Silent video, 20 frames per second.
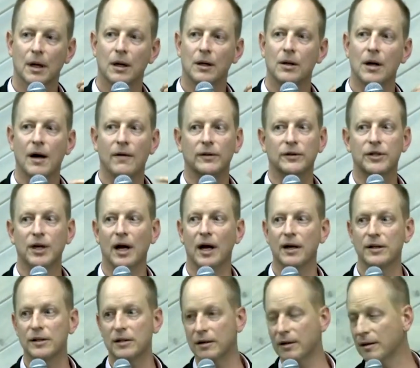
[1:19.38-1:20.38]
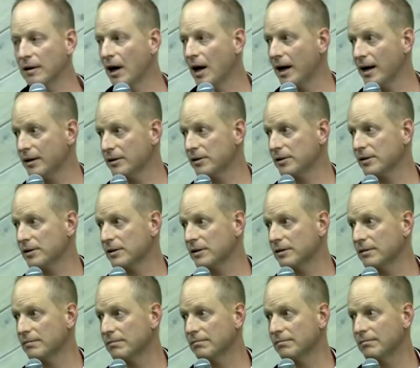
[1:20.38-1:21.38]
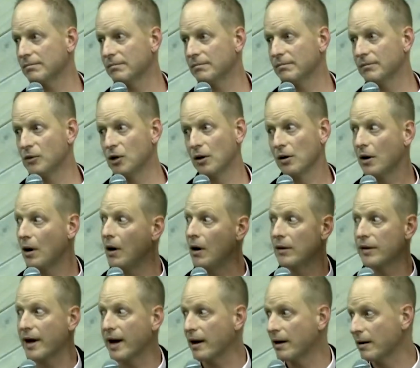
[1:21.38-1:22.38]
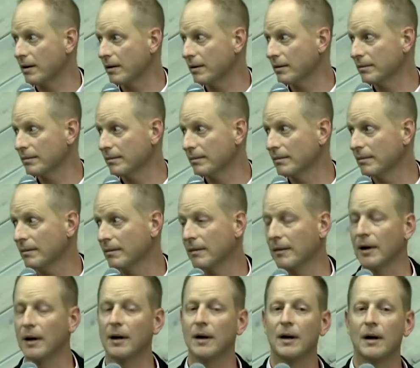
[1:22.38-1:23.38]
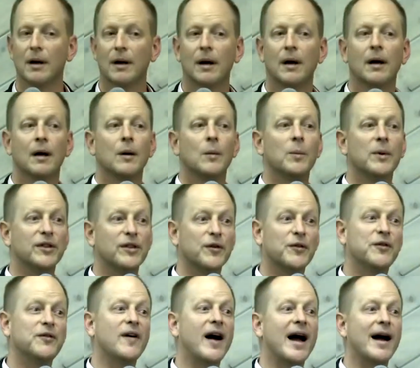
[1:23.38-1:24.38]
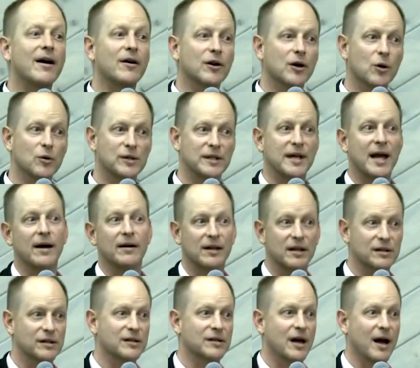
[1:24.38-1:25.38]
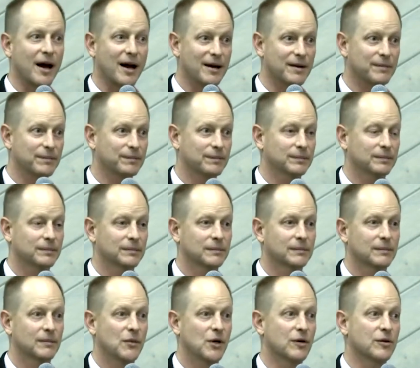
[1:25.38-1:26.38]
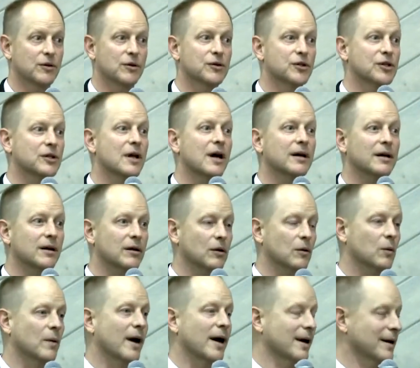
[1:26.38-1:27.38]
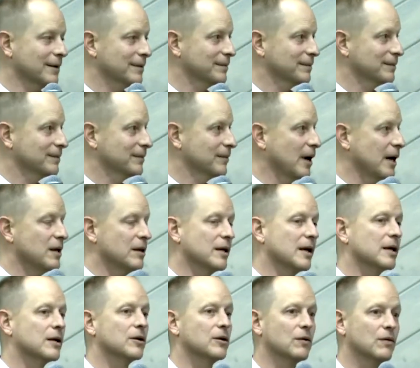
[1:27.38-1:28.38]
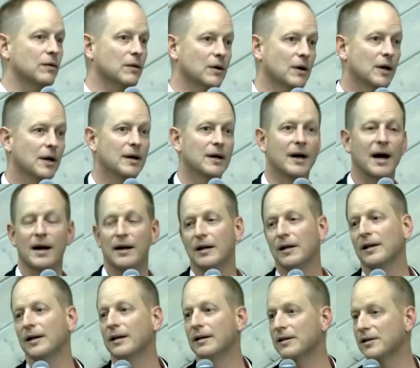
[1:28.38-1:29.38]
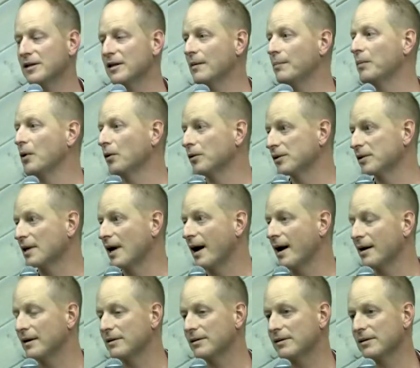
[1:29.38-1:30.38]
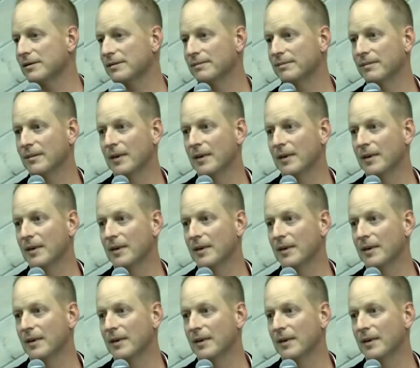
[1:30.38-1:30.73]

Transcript: You have tons of thoughts, you're all there, but the fire goes down inside you're, you're stuck either way, right? Like you, you got to clean this up both sides.